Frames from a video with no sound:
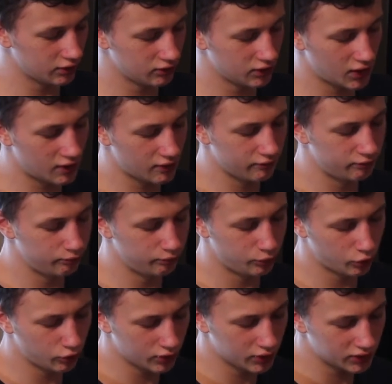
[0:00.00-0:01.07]
I do have
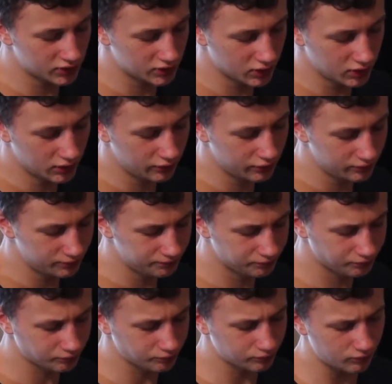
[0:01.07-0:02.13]
boring
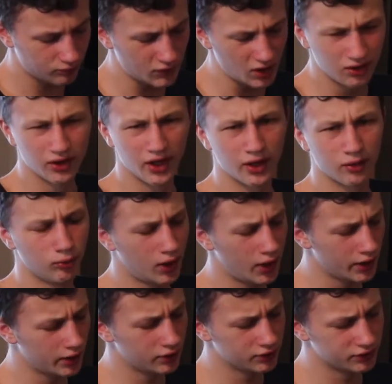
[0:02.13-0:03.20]
stuff like
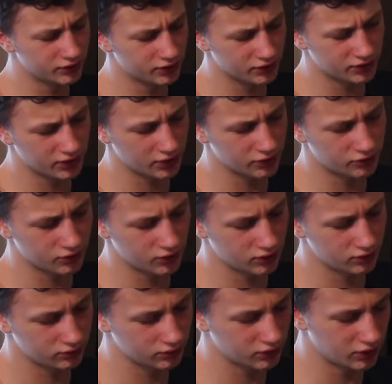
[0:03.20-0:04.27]
wires, etc.
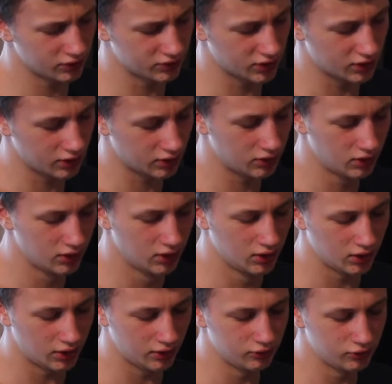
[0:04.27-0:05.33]
Things that
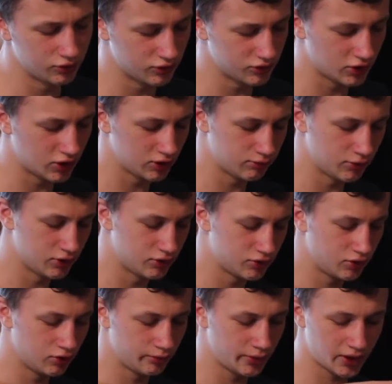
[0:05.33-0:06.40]
I use to charge my
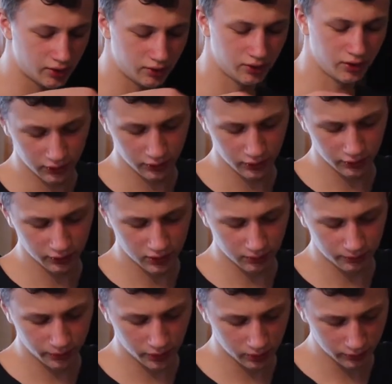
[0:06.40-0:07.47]
drone battery. Another
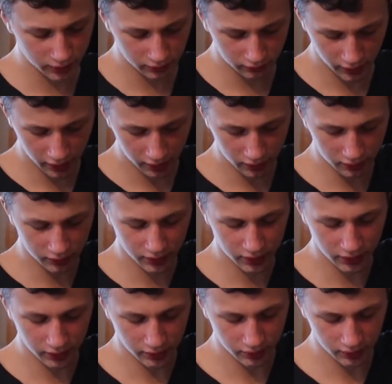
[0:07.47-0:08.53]
compartment right under
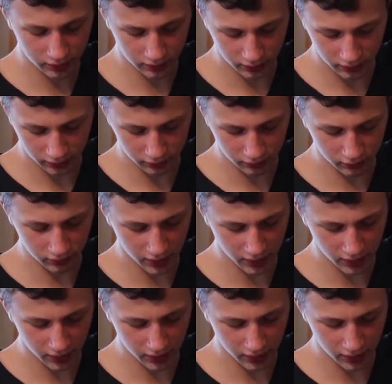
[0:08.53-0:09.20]
here, I do